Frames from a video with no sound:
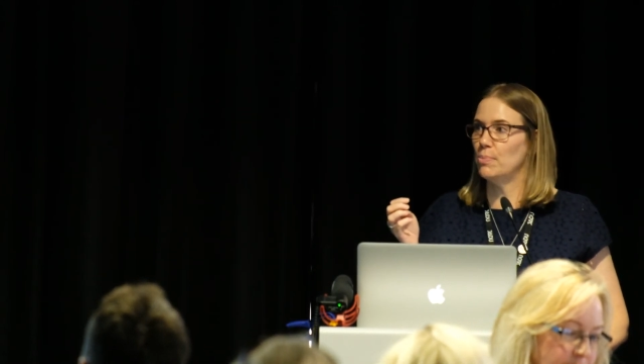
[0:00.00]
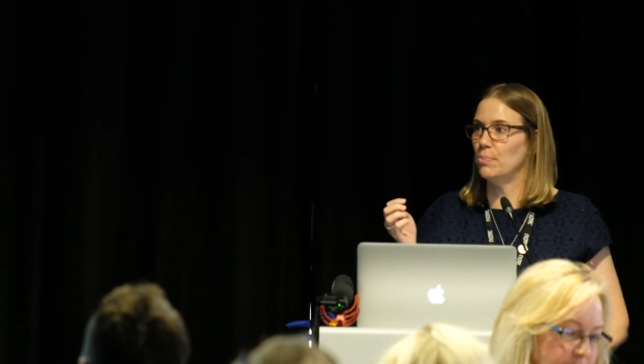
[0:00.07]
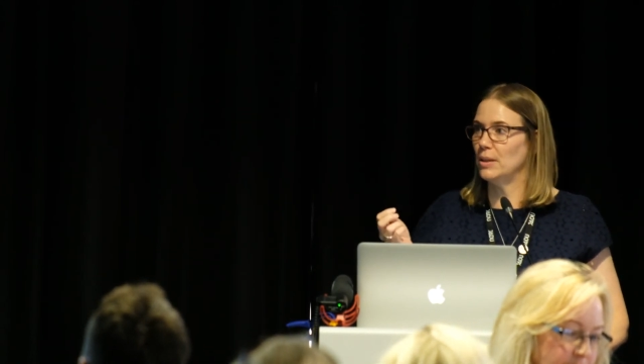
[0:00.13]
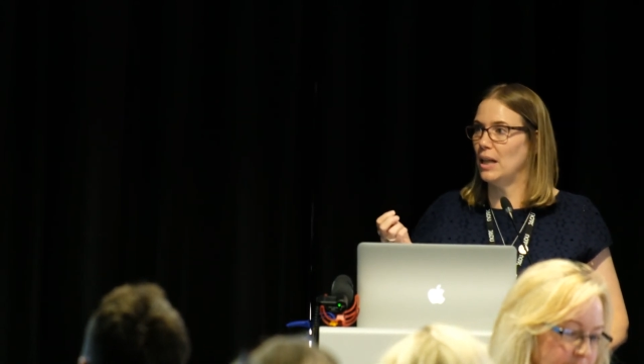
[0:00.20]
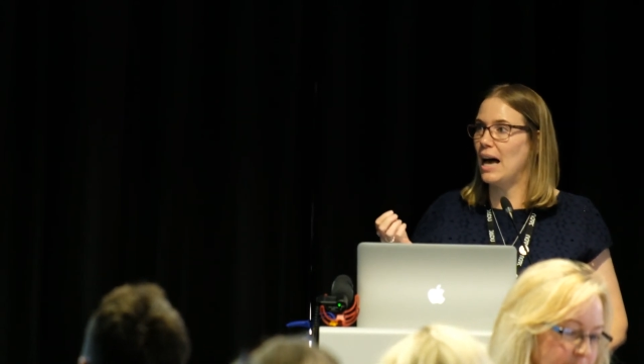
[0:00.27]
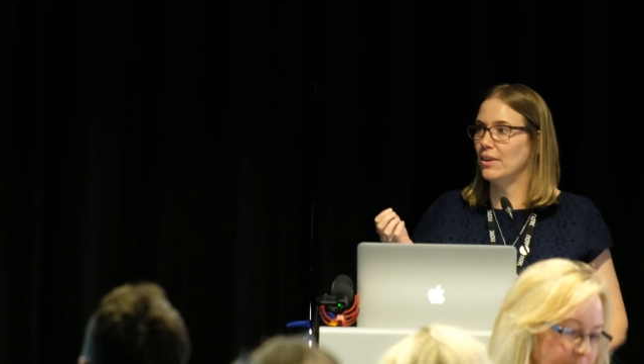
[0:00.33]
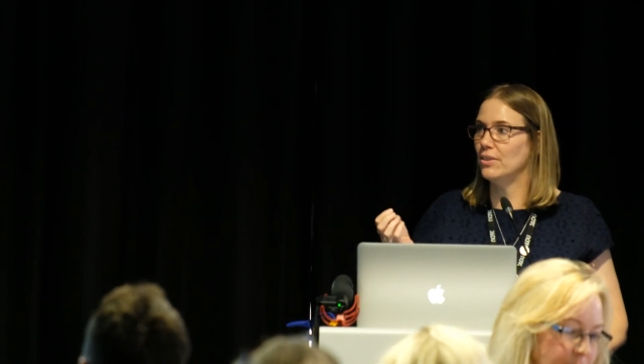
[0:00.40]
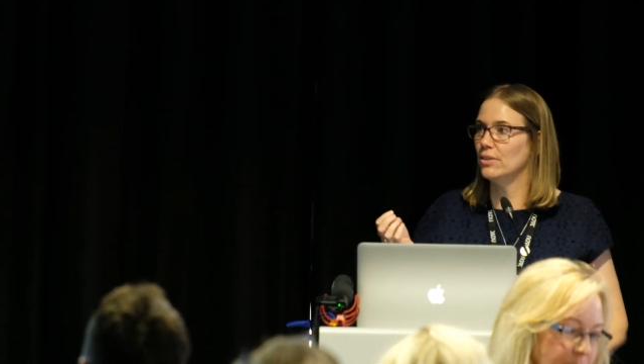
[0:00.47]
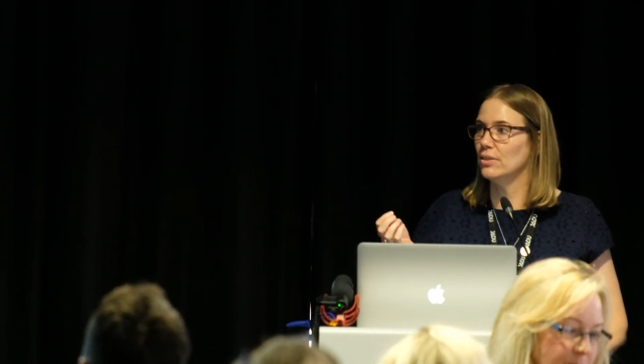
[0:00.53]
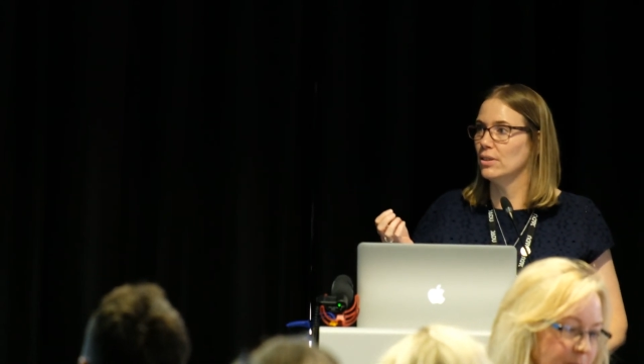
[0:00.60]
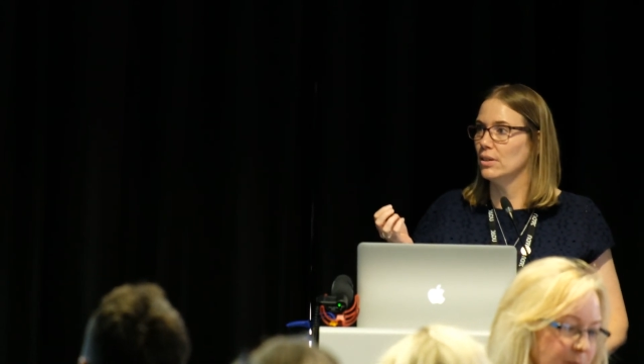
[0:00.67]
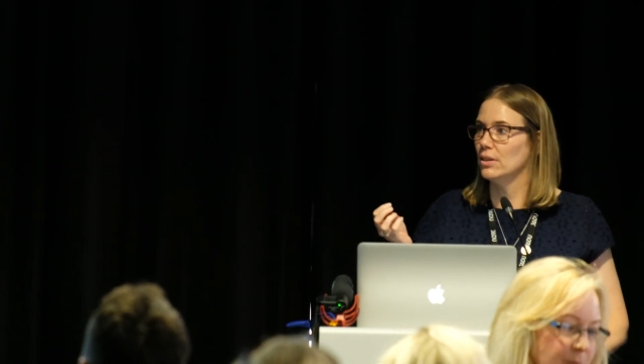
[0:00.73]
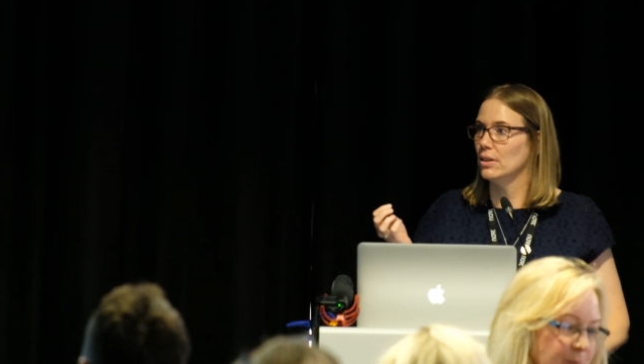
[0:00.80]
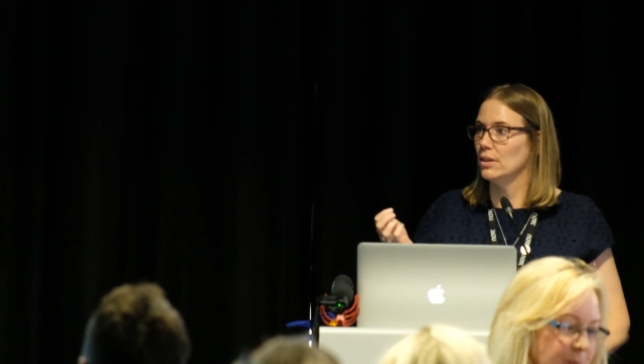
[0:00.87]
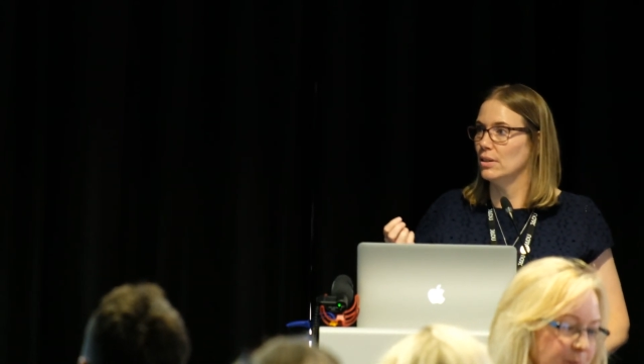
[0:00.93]
to plan,
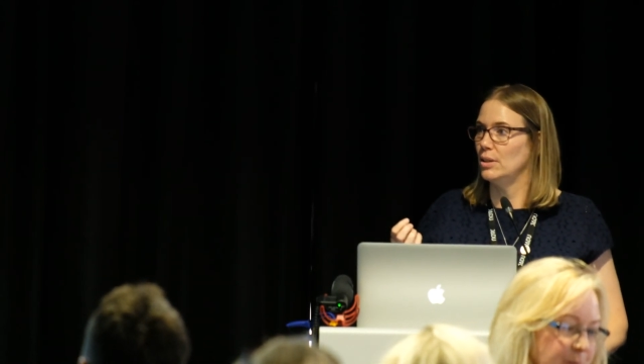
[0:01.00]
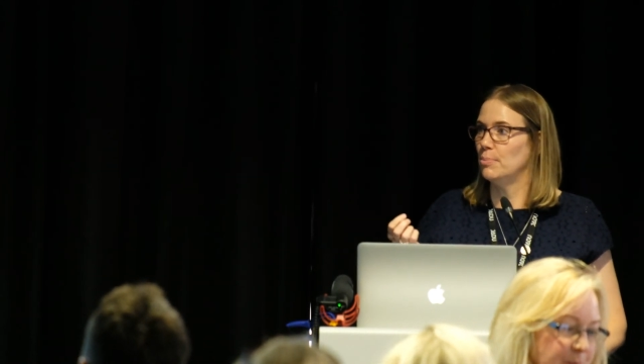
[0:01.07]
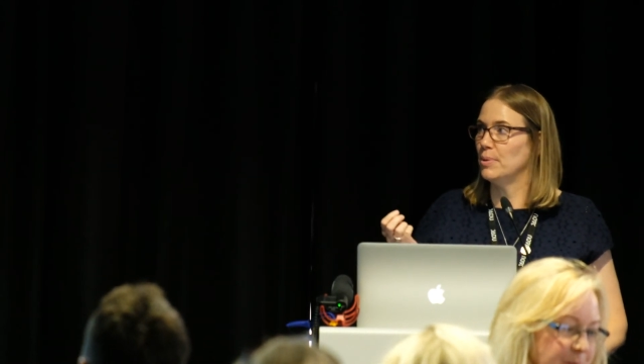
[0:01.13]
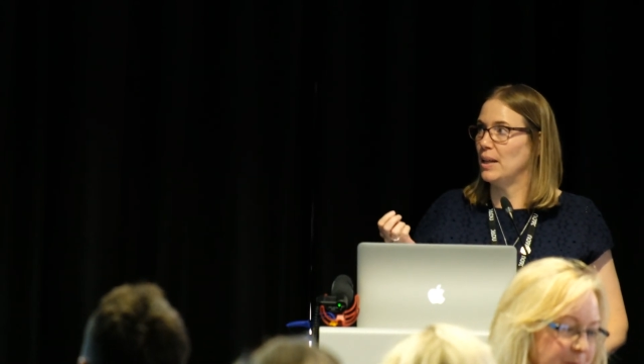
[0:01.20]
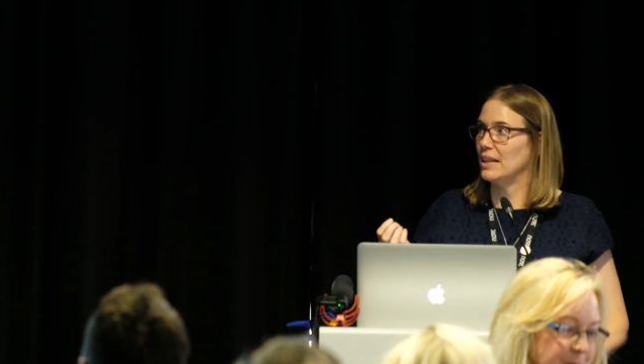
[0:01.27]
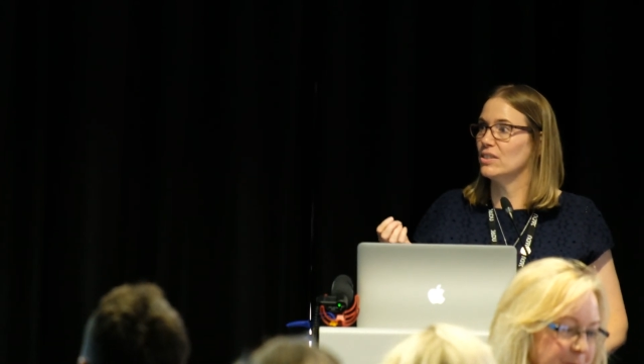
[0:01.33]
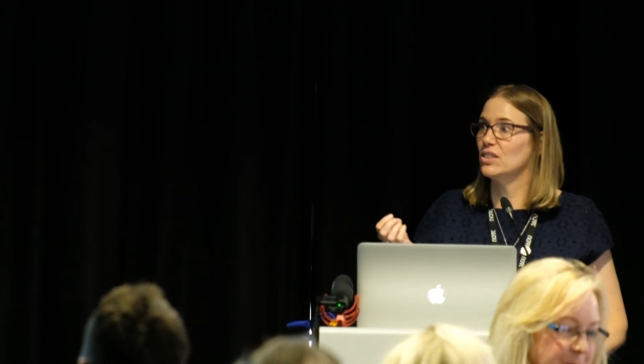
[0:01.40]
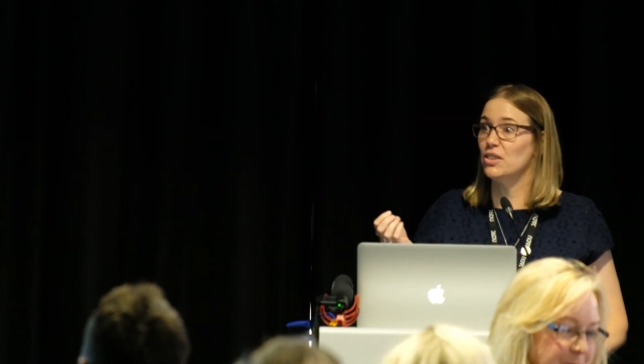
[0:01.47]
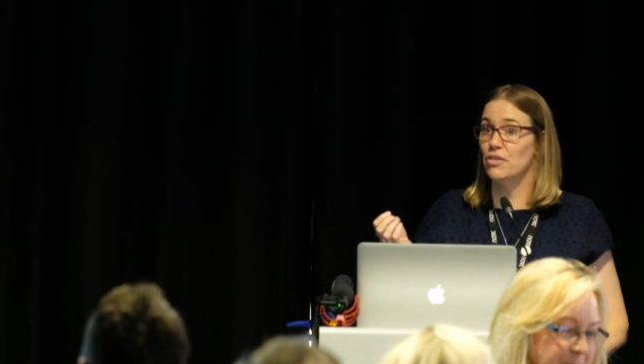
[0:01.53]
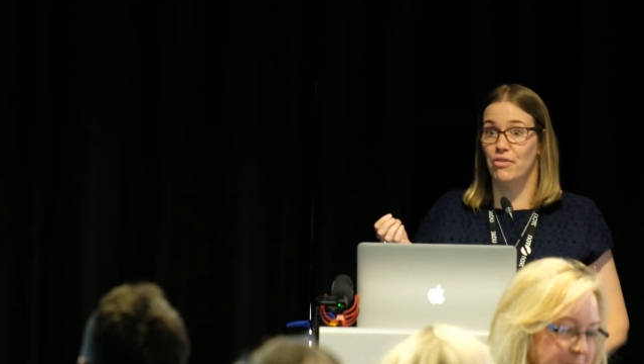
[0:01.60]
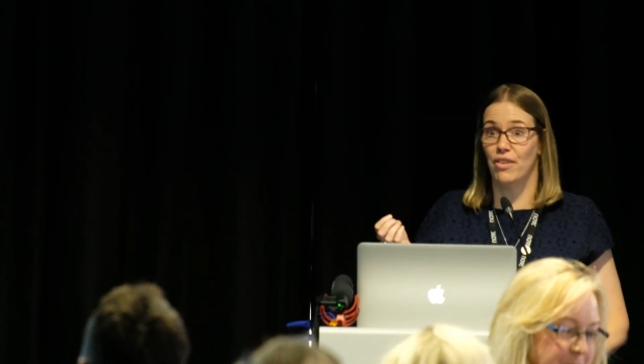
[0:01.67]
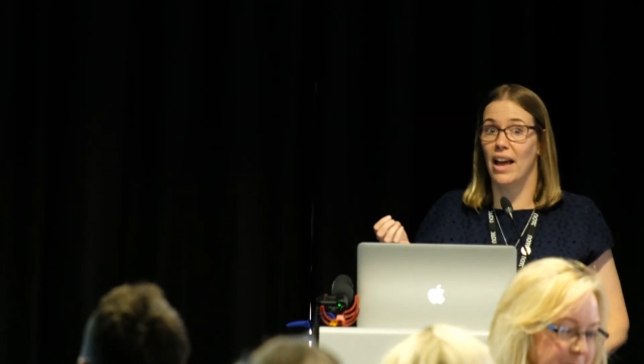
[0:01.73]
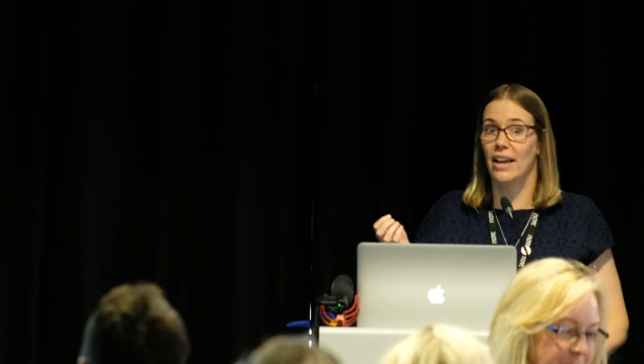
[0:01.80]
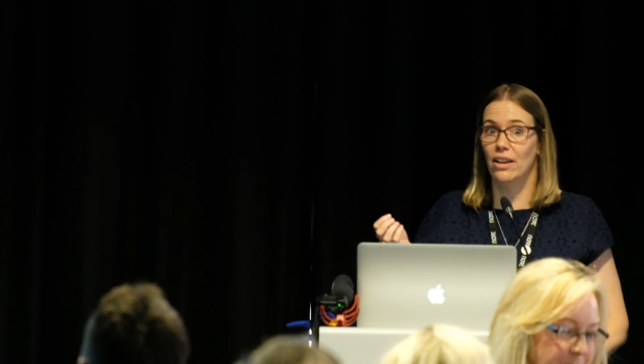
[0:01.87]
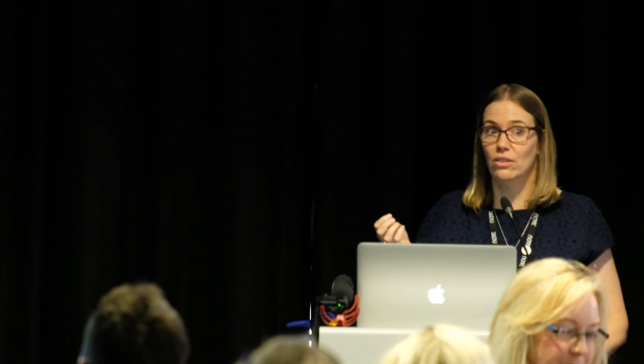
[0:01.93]
you plan to
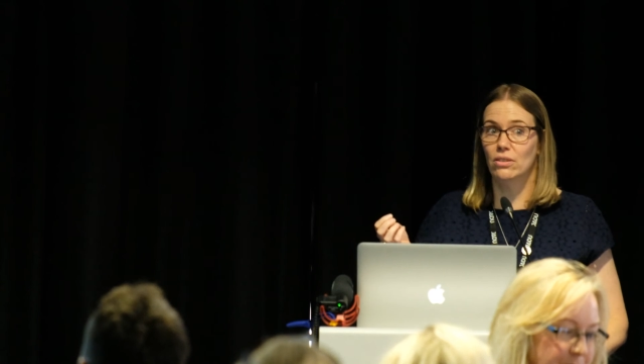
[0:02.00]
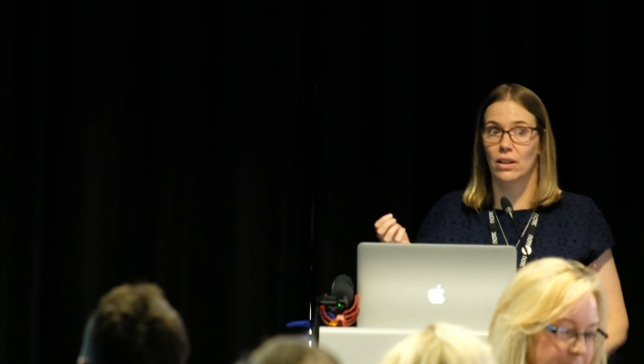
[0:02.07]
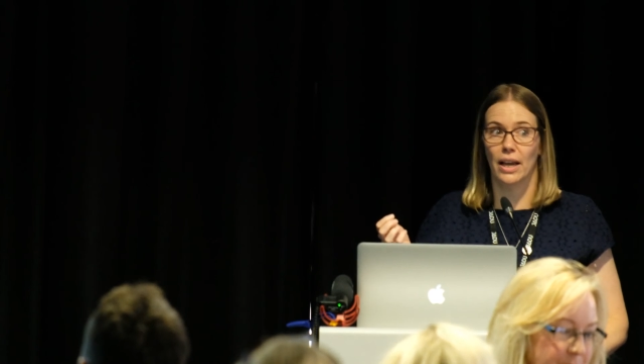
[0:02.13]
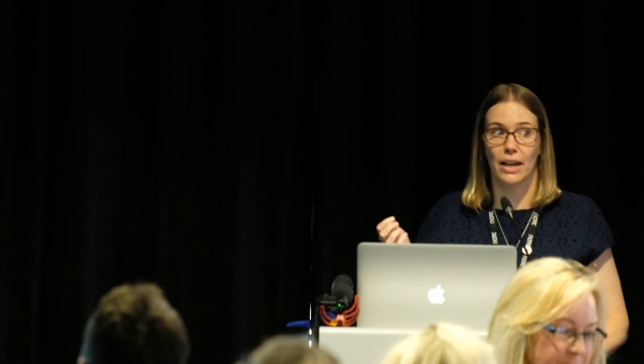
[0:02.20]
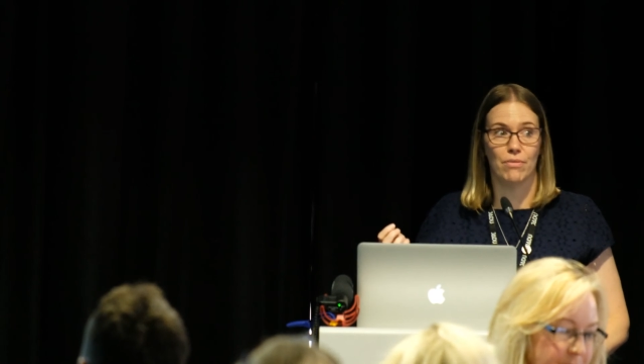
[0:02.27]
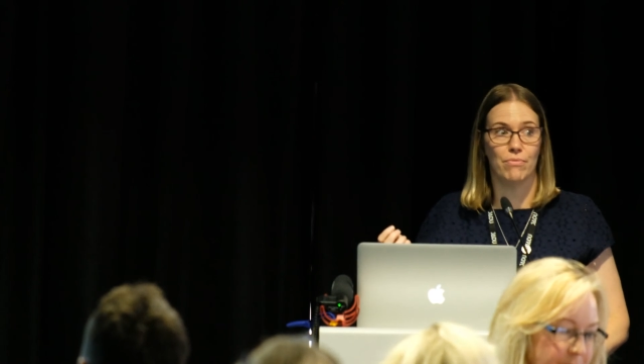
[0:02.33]
fail.